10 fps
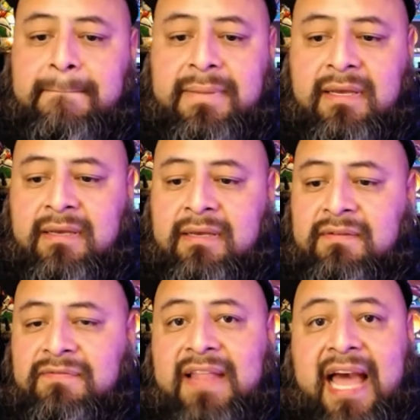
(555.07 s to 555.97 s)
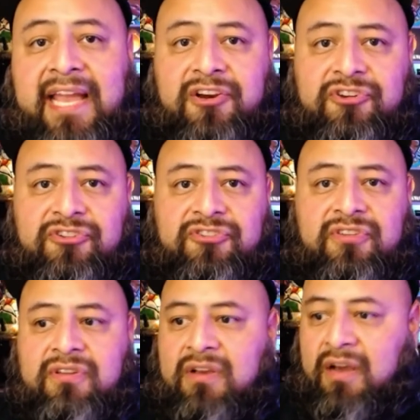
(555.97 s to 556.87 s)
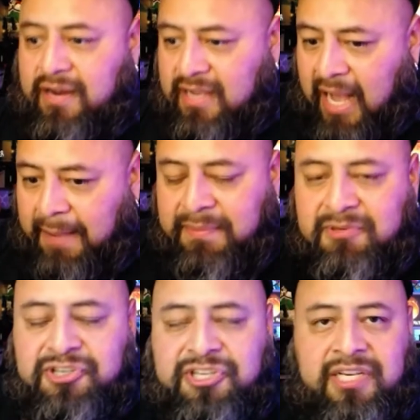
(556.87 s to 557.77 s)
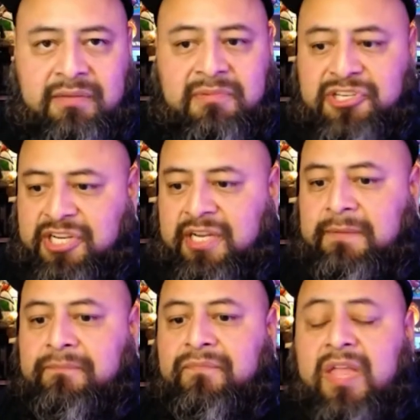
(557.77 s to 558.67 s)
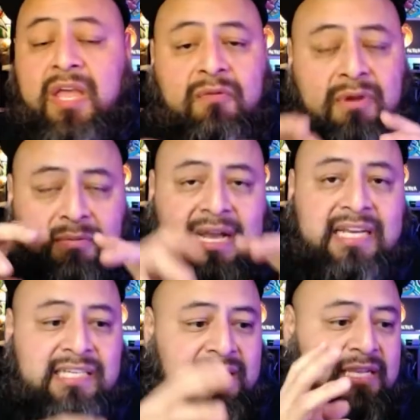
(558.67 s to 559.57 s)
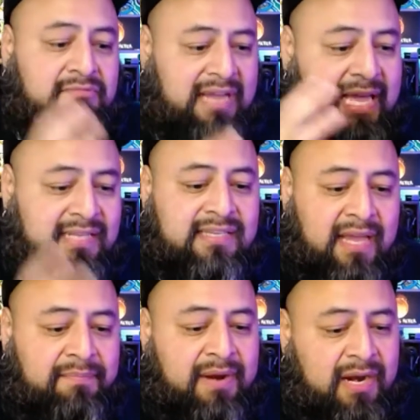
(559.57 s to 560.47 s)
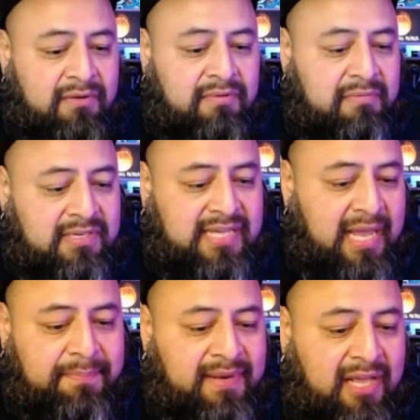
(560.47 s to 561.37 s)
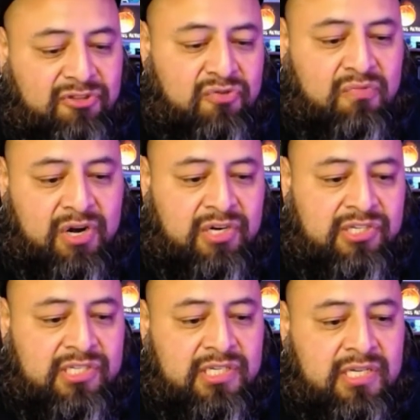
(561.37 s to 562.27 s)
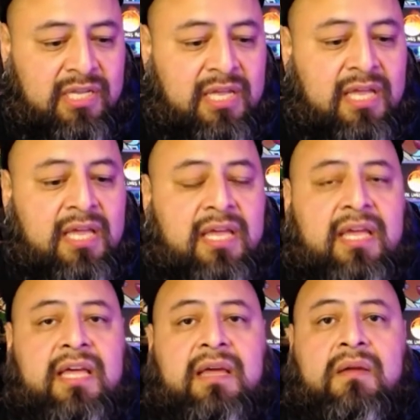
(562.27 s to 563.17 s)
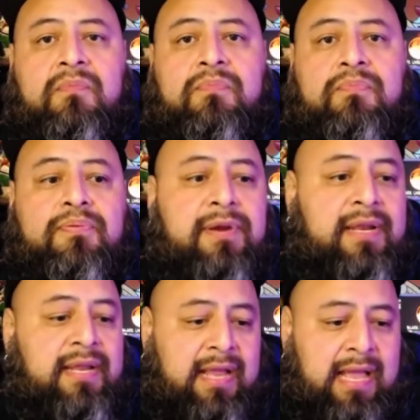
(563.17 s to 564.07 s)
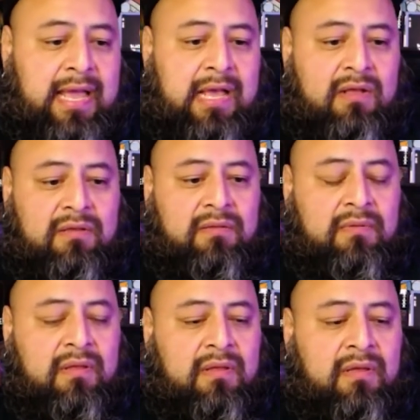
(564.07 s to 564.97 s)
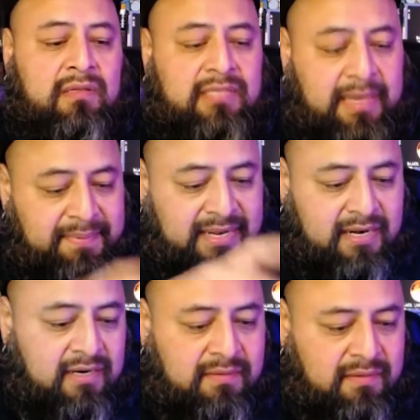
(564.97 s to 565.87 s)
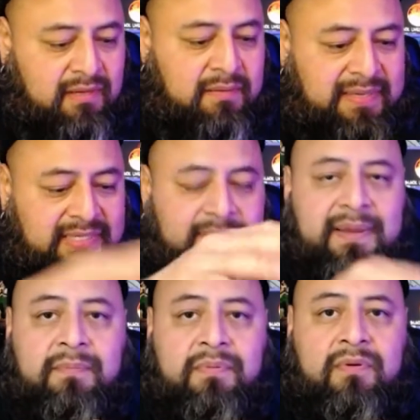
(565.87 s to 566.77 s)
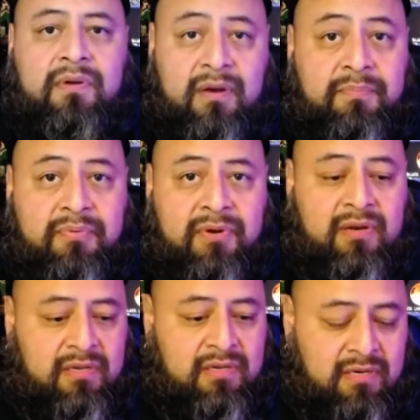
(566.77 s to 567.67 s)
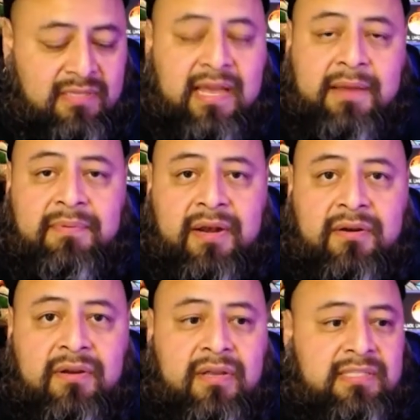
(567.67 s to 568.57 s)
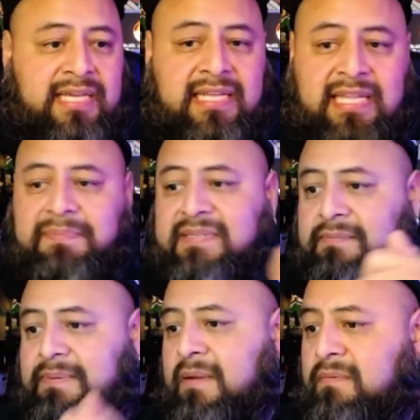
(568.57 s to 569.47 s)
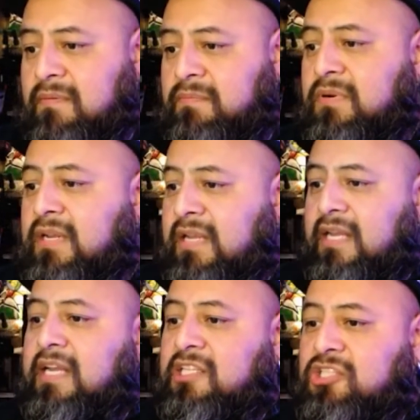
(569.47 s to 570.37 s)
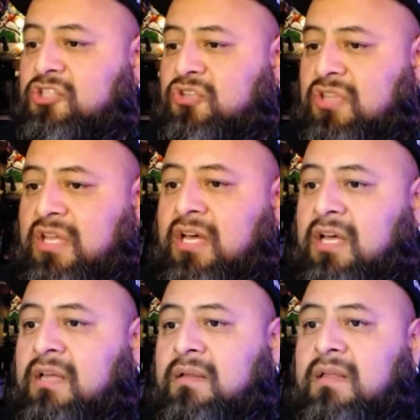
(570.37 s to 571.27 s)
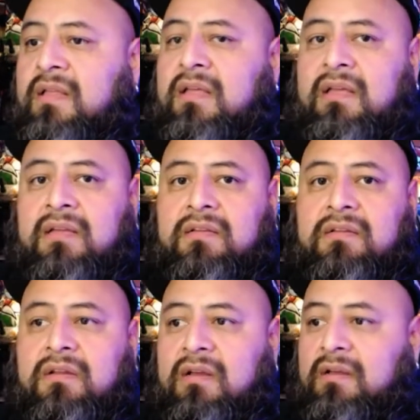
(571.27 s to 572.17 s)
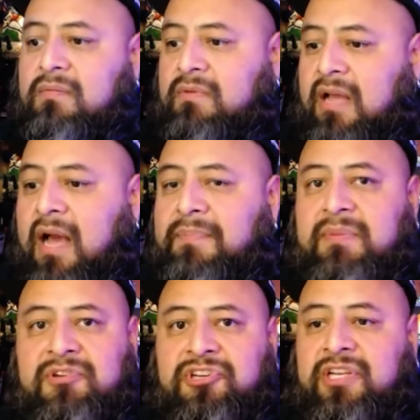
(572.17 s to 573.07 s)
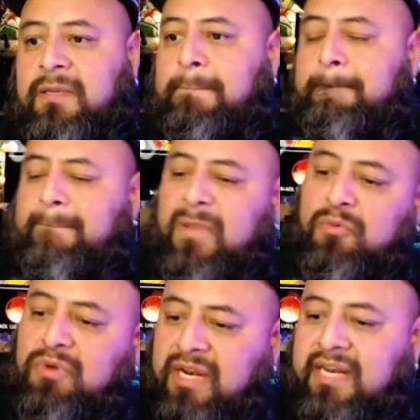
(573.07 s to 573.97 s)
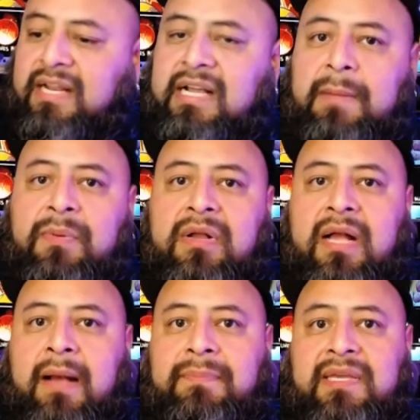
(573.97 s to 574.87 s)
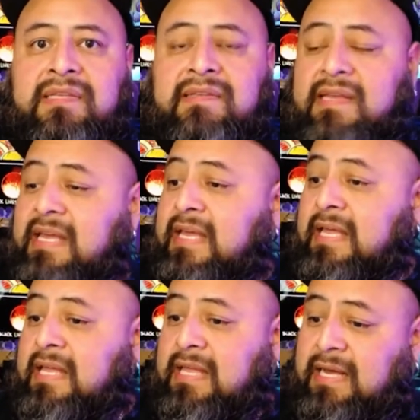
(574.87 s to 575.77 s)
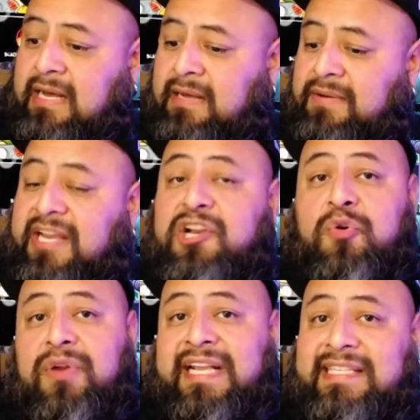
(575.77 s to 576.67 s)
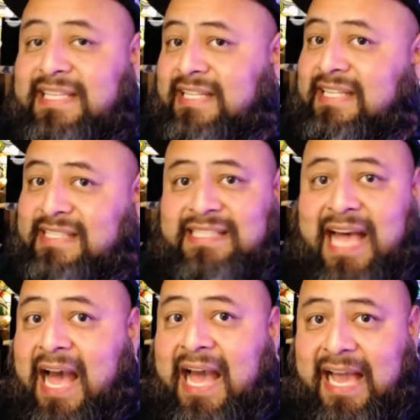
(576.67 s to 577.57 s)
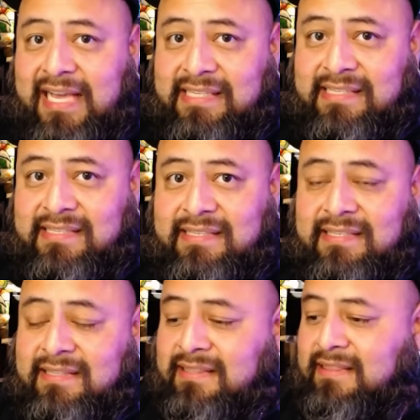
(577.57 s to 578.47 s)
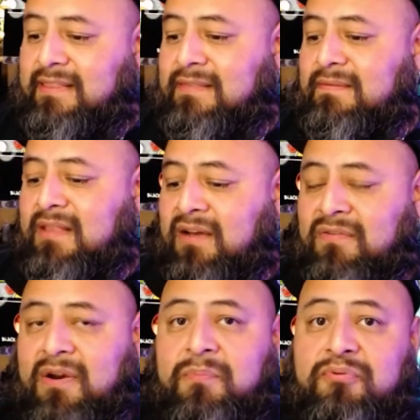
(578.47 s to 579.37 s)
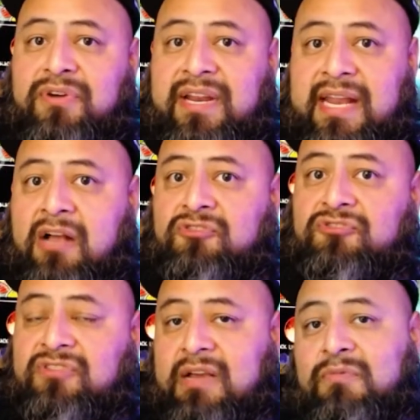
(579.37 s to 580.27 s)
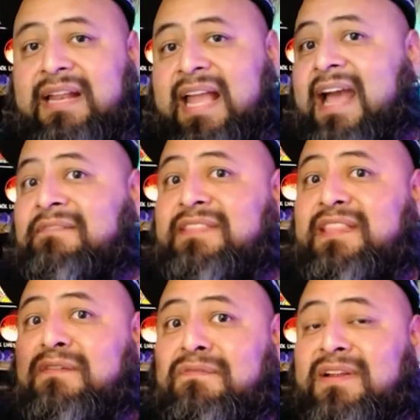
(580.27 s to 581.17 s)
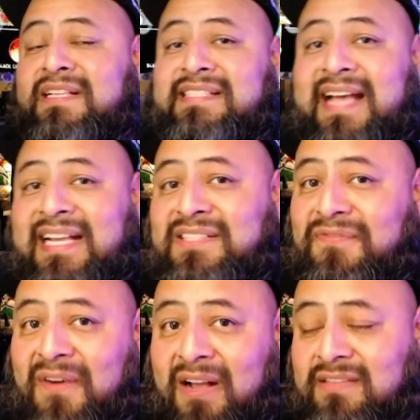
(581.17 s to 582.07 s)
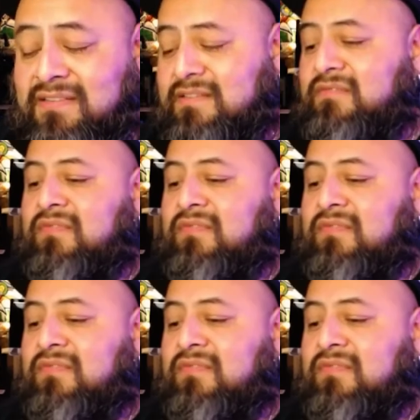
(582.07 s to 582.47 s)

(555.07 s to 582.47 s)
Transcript: uh, flyers on a copy machi- machine. We were actually, we had a typewriter. We were typing out the words, printing out, uh, uh, typing it on a, on a piece of paper, on a, on, a, on a typewriter, taking that piece of paper, putting it into the uh, copy machine, running a couple of copies, uh, increasing the size of our printout so that we'd have different size fonts.